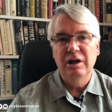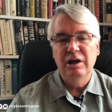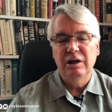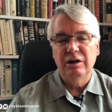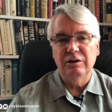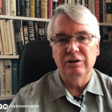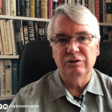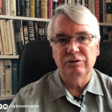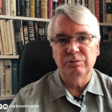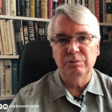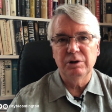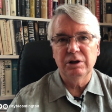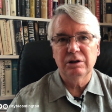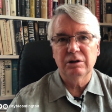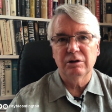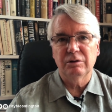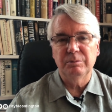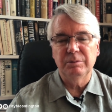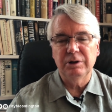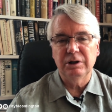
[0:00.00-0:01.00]
This week
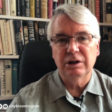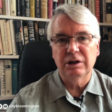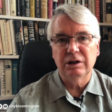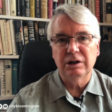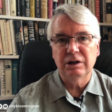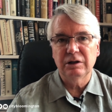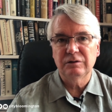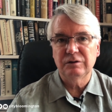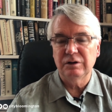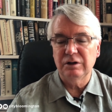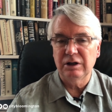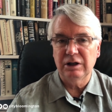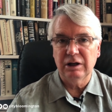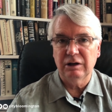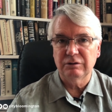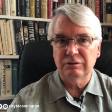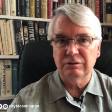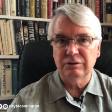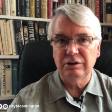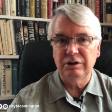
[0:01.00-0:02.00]
there'll be a city
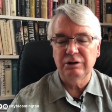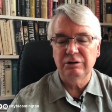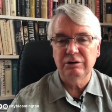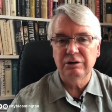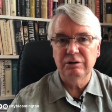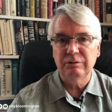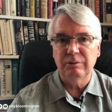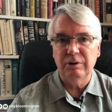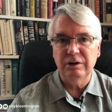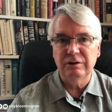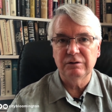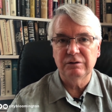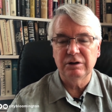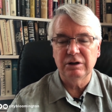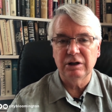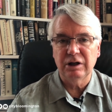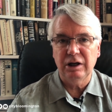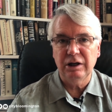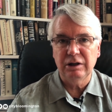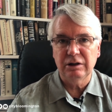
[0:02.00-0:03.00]
council hearing Wednesday
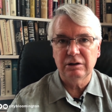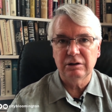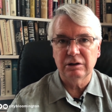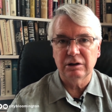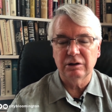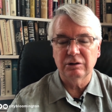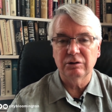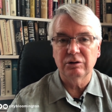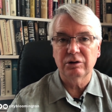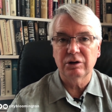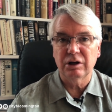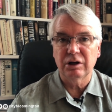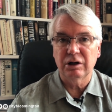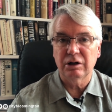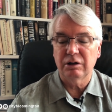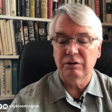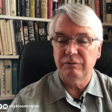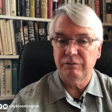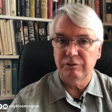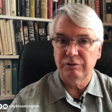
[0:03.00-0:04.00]
night looking
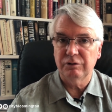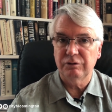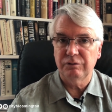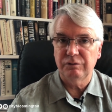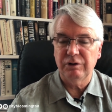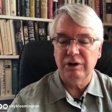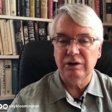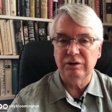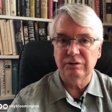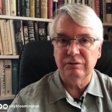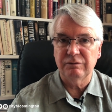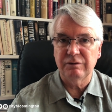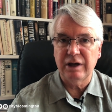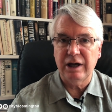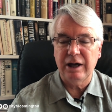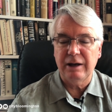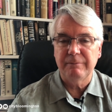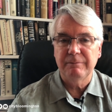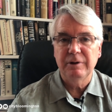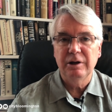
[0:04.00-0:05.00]
at a first phase of
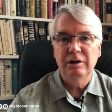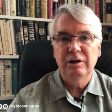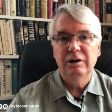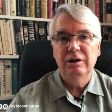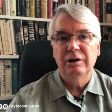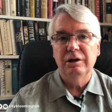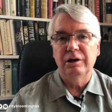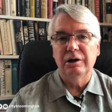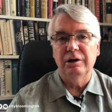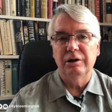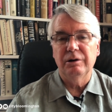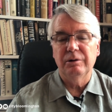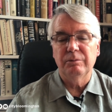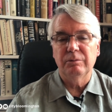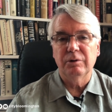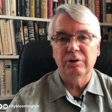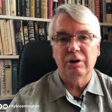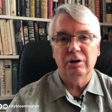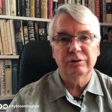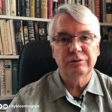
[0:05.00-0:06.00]
that.
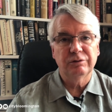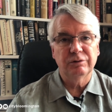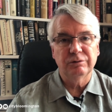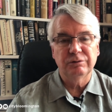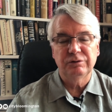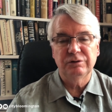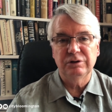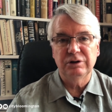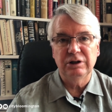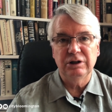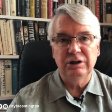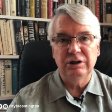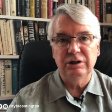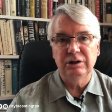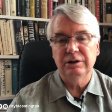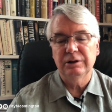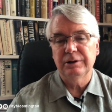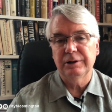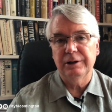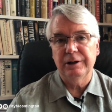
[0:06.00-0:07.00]
We'll also see,
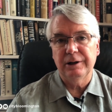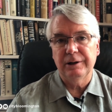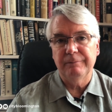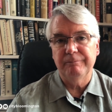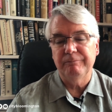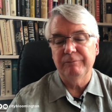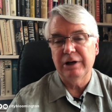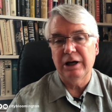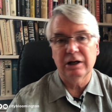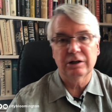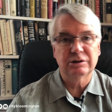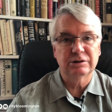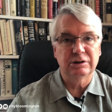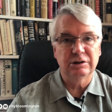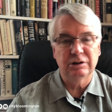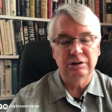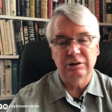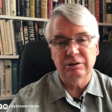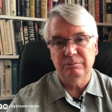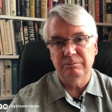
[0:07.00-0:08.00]

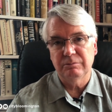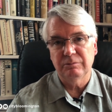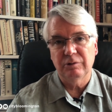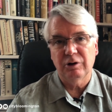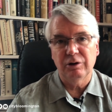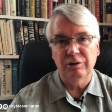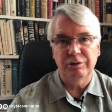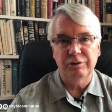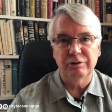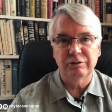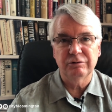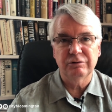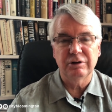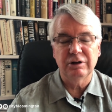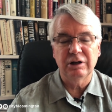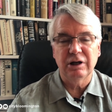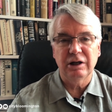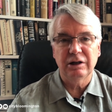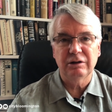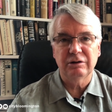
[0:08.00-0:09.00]
actually, on Thursday
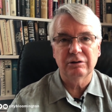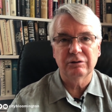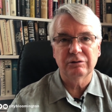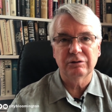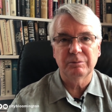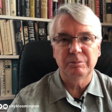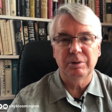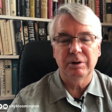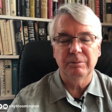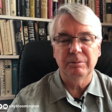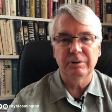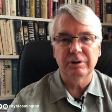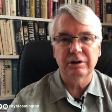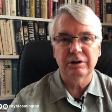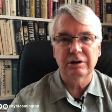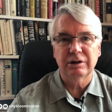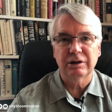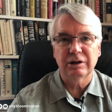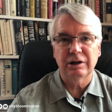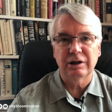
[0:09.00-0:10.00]
night there's a
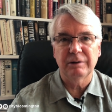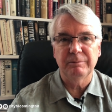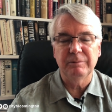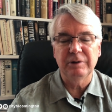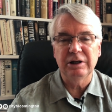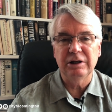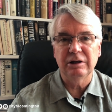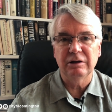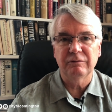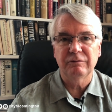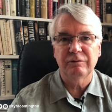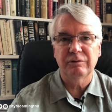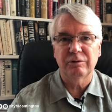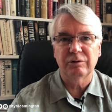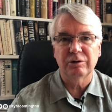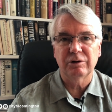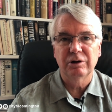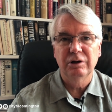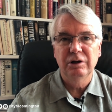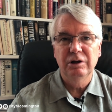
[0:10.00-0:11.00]
public meeting
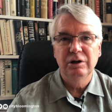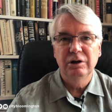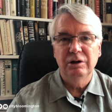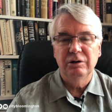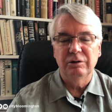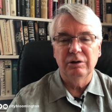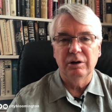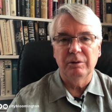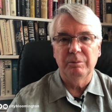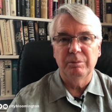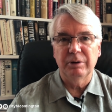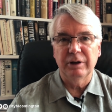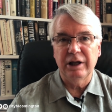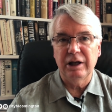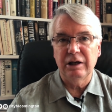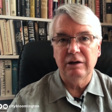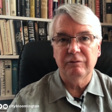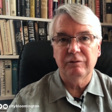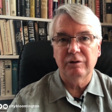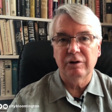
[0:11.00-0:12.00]
for
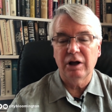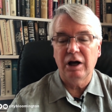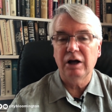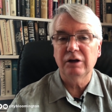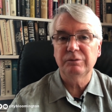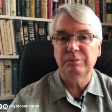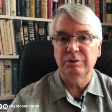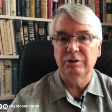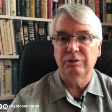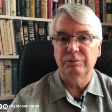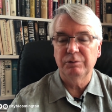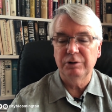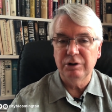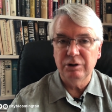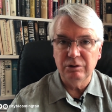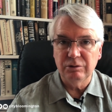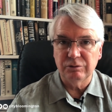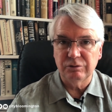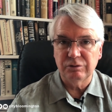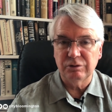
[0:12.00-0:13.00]
planning for the hospital
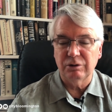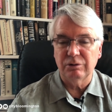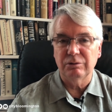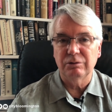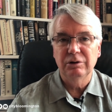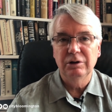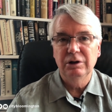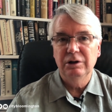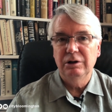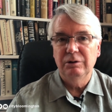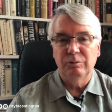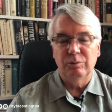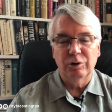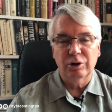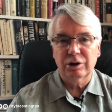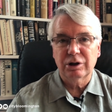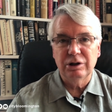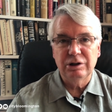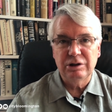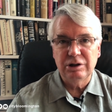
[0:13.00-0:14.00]
reuse. So
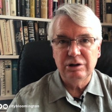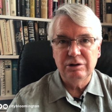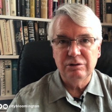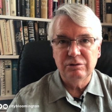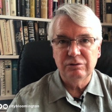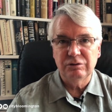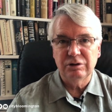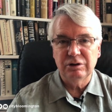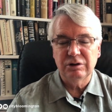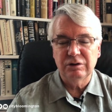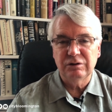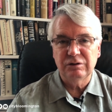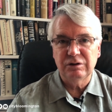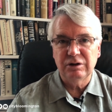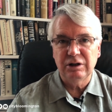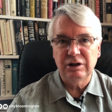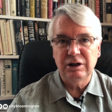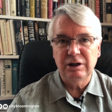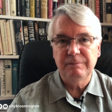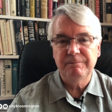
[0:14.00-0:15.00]
work continues in the
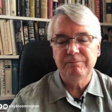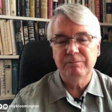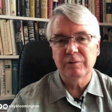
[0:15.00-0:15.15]
city,